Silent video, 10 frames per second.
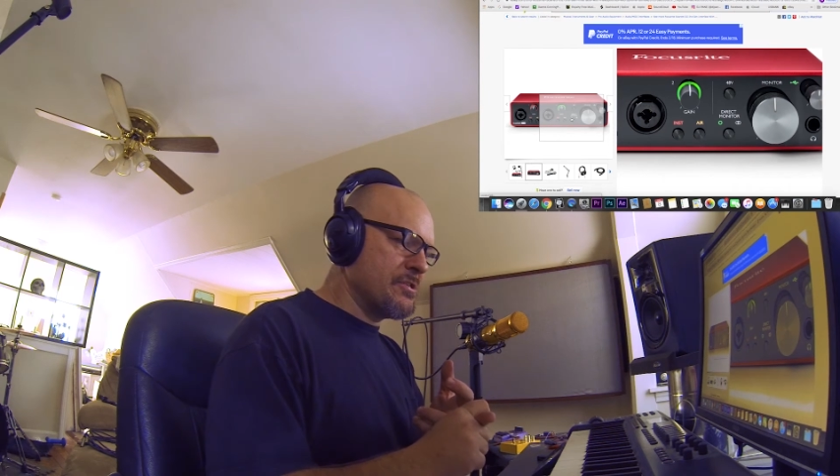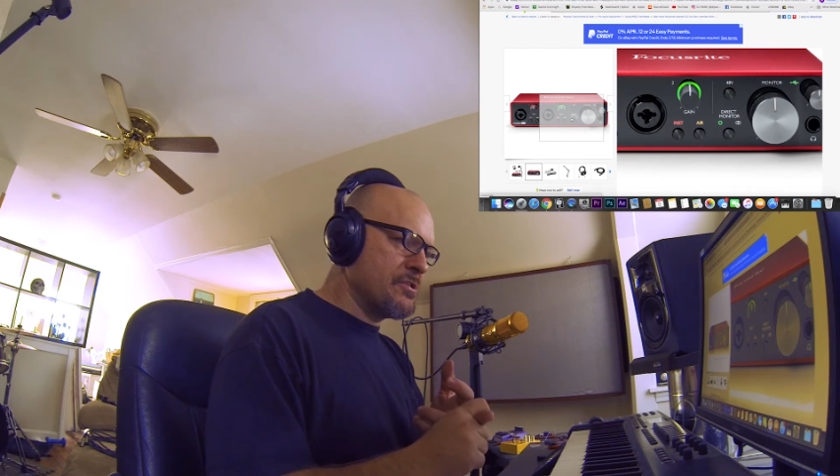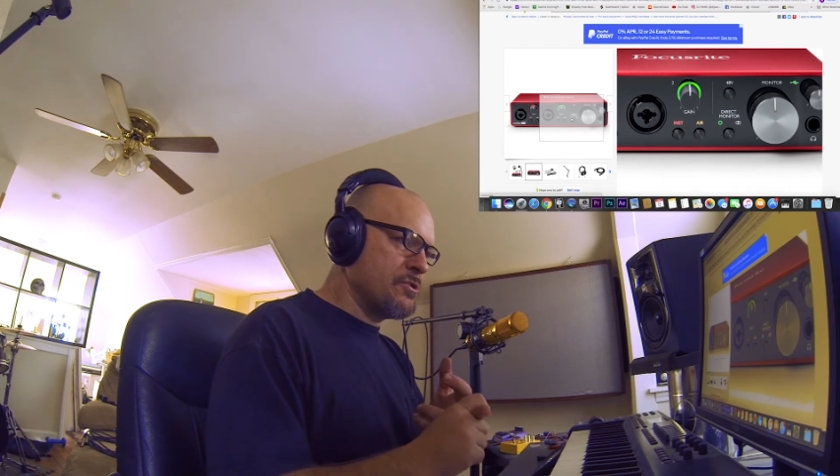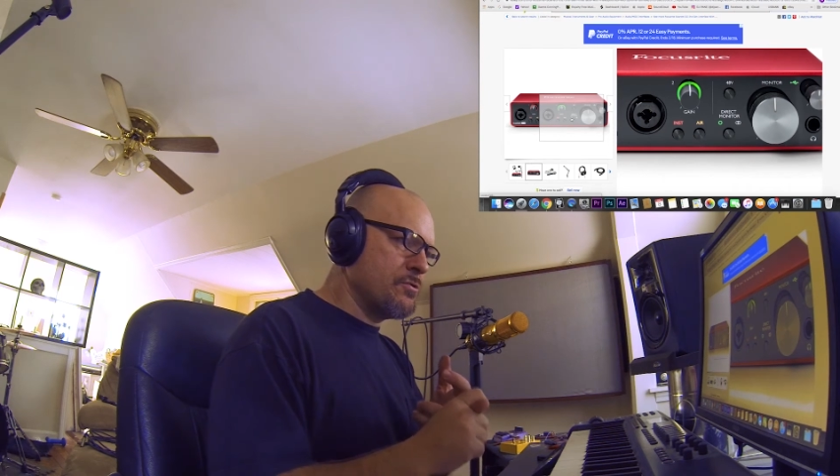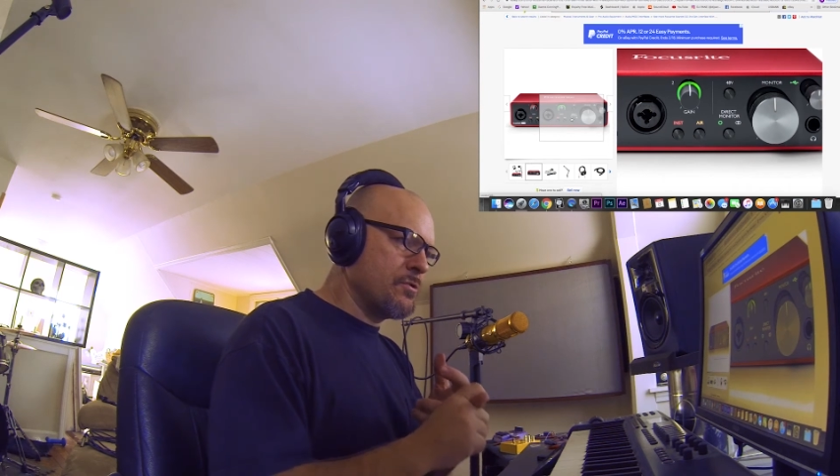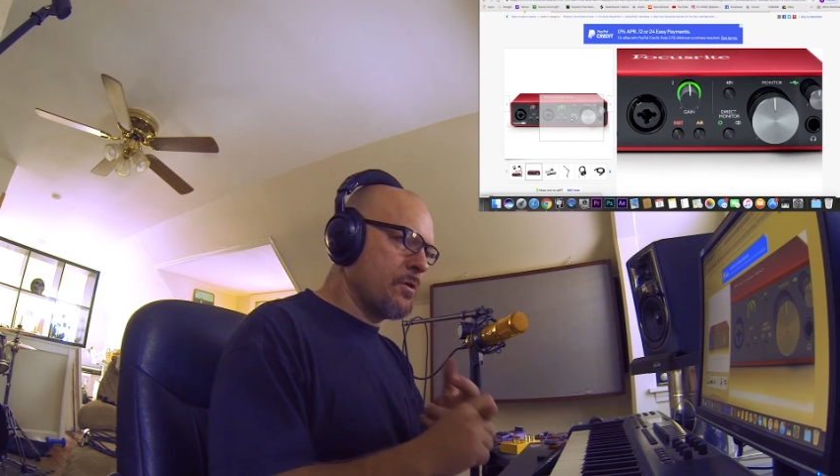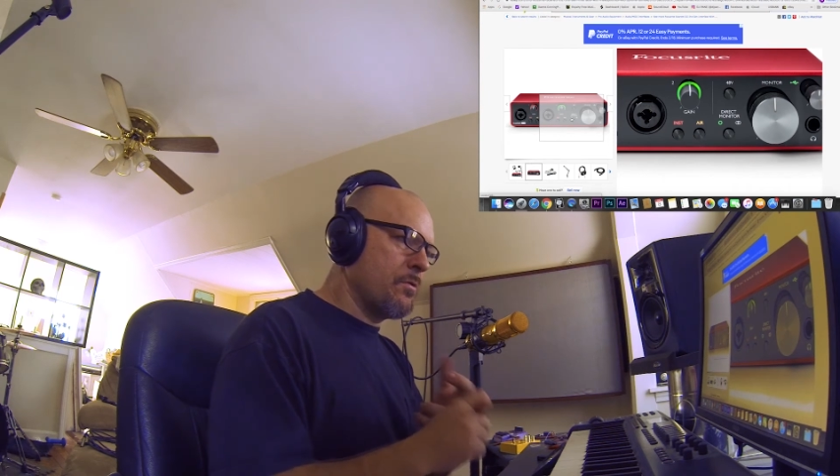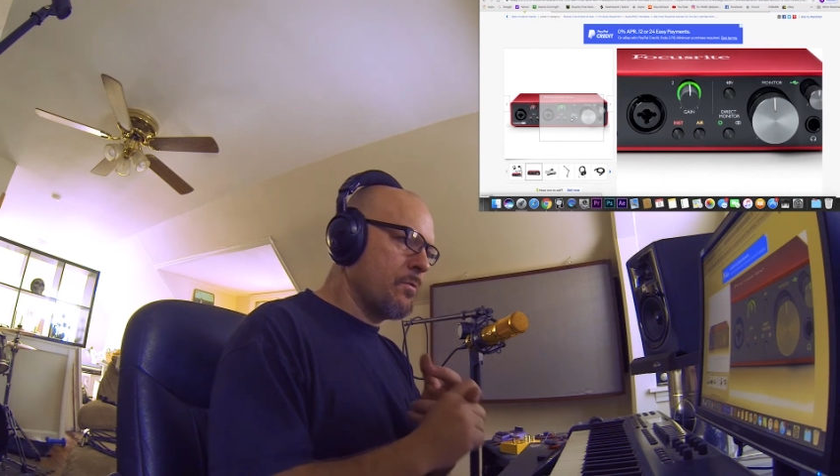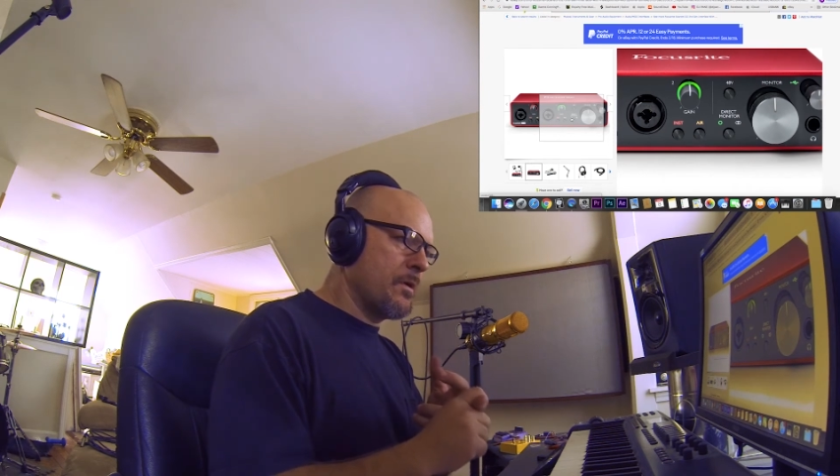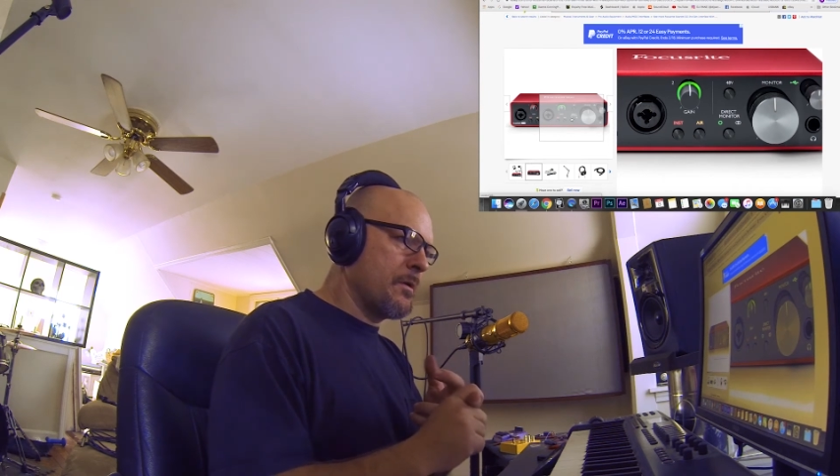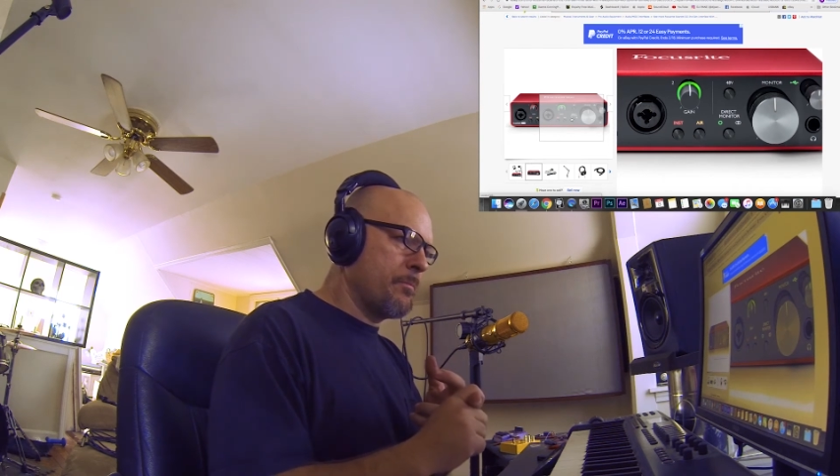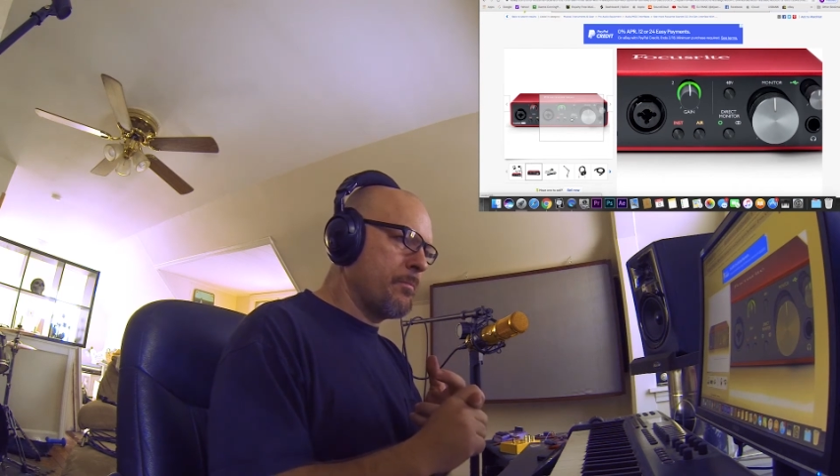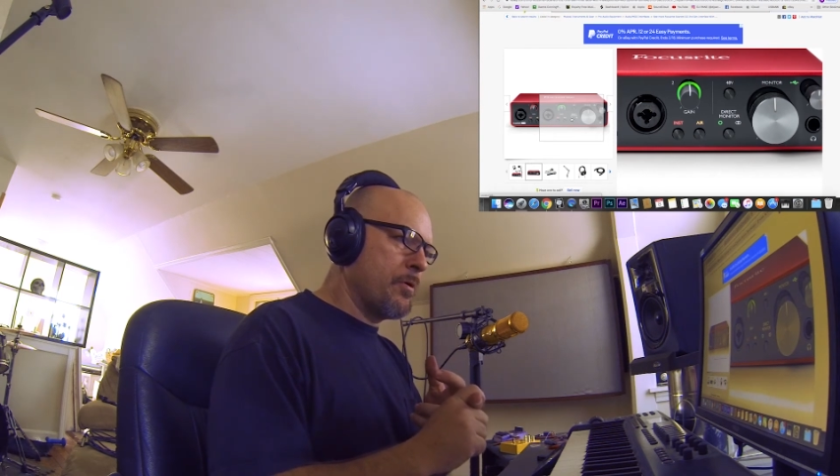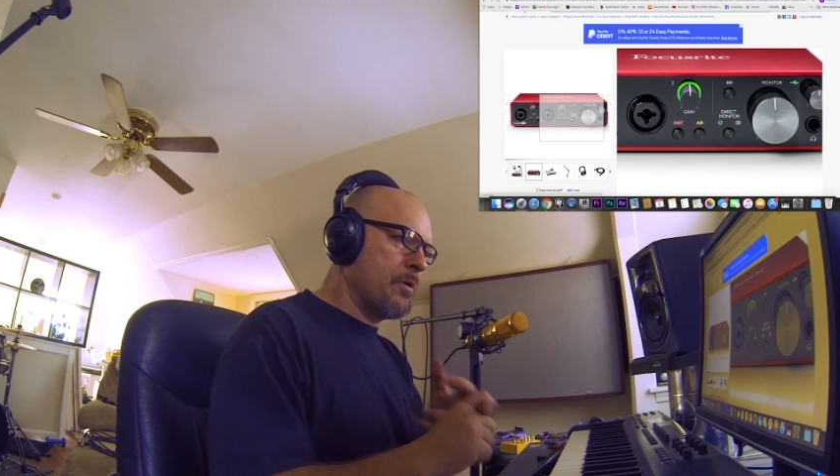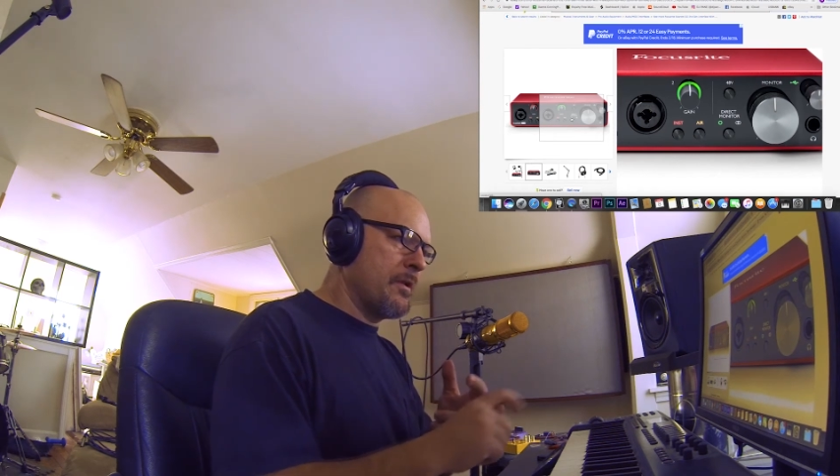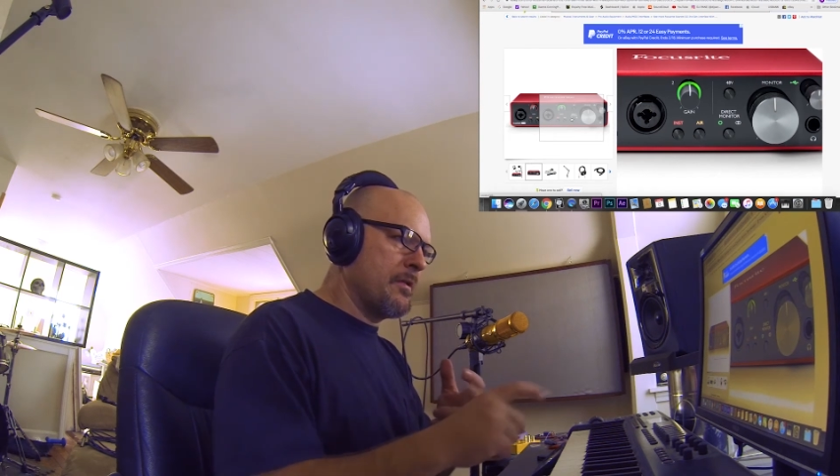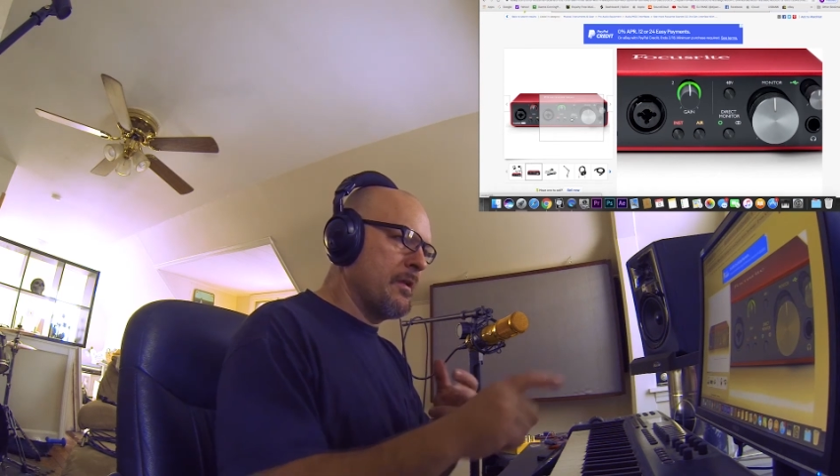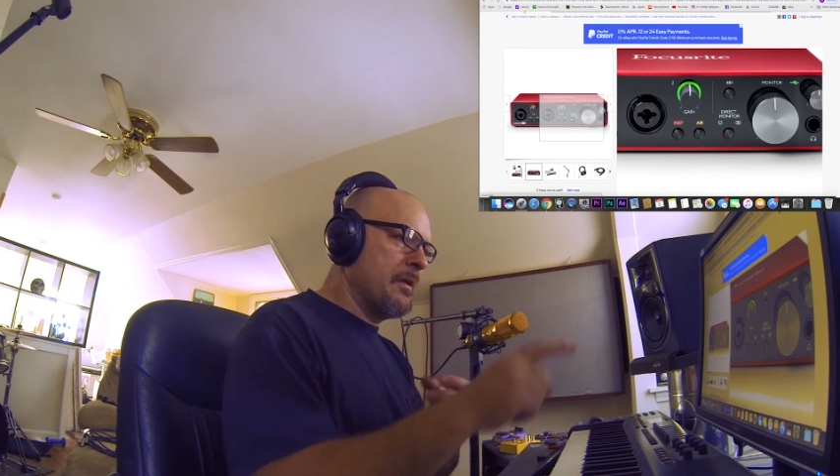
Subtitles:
is you don't want to put